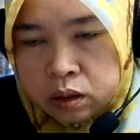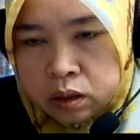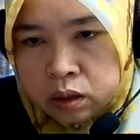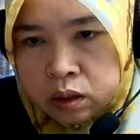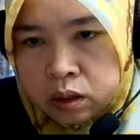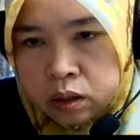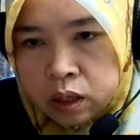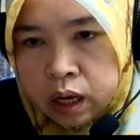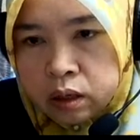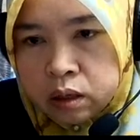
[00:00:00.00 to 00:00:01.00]

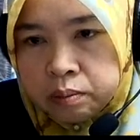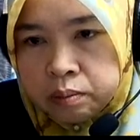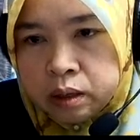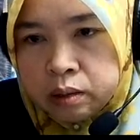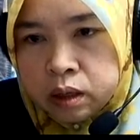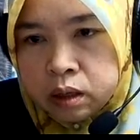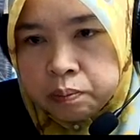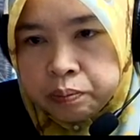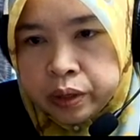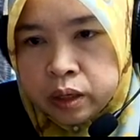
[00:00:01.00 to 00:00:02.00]
in 100 mm
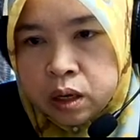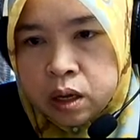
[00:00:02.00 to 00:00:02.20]
per